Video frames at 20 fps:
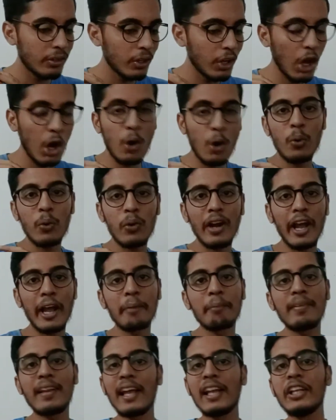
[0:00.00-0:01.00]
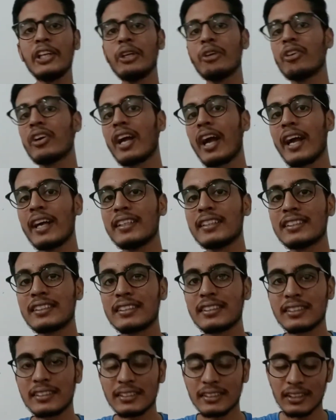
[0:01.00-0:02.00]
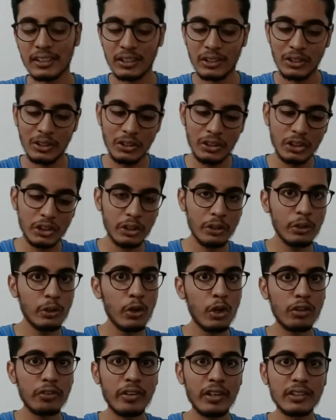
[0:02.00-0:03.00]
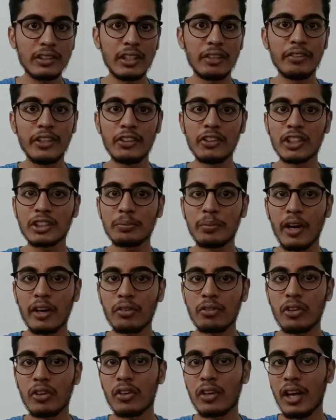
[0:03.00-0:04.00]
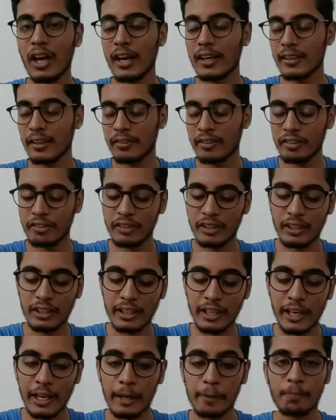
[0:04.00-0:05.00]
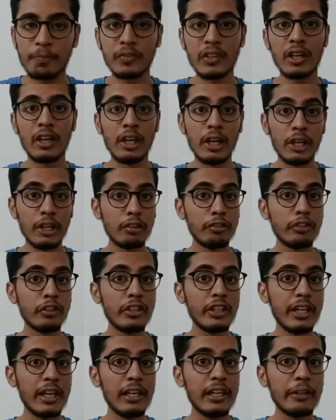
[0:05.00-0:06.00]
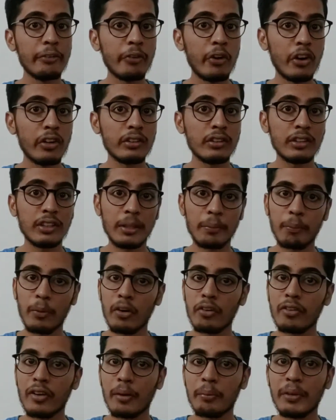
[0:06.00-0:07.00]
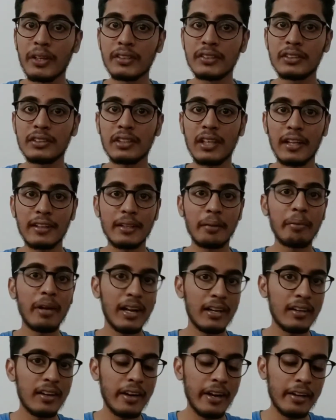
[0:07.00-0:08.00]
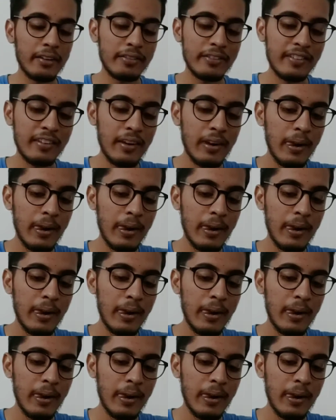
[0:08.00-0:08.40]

Now I am telling you guys, you should go for the Vivo smartphone under 15K. If you really want the performance and the battery life.